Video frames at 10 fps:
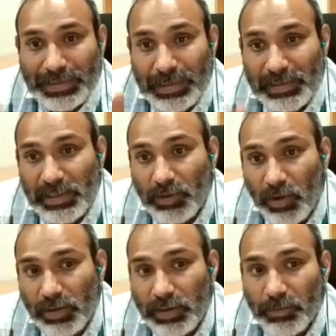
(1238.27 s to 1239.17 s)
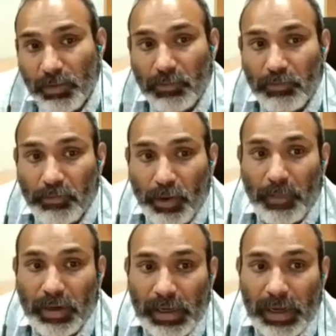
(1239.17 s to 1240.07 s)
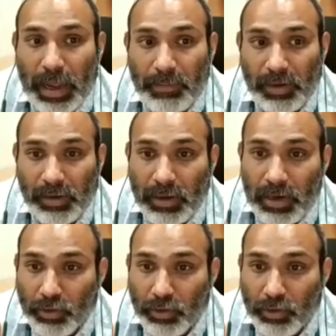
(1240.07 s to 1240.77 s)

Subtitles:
60 talks about property liable